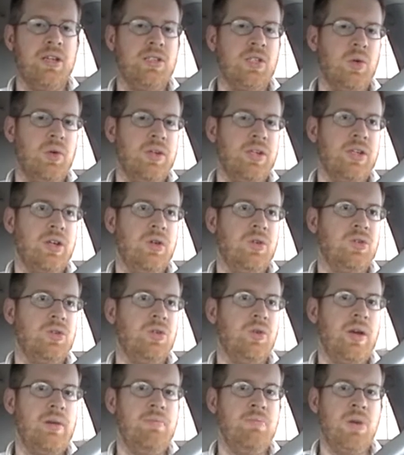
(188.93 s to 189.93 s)
He's going to go
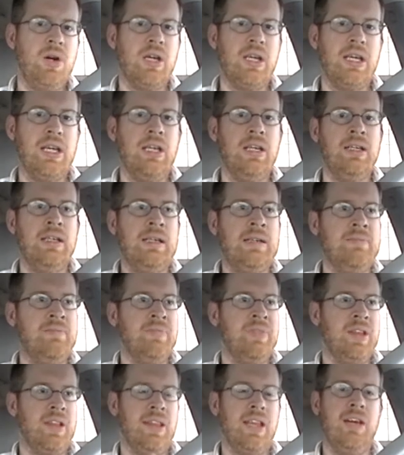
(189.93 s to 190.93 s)
to a monkey
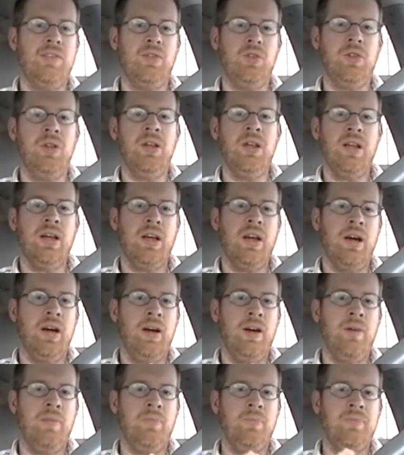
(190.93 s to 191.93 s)
level
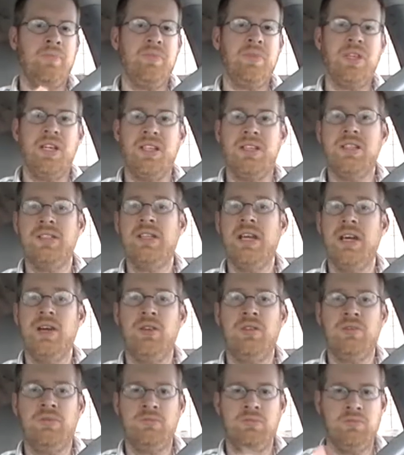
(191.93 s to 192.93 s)
um, to get the
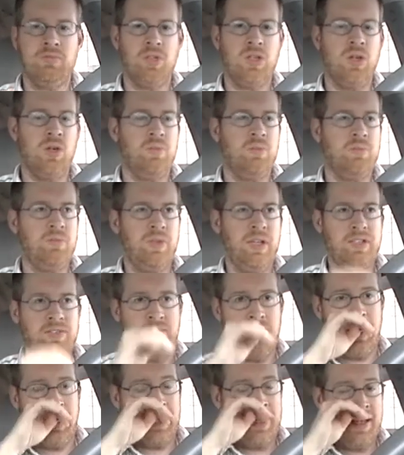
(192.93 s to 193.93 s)
tail. So that's
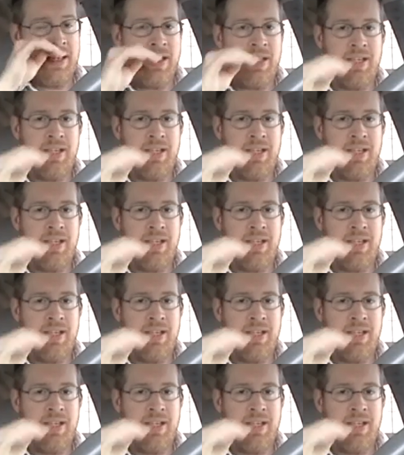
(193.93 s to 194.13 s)
fine.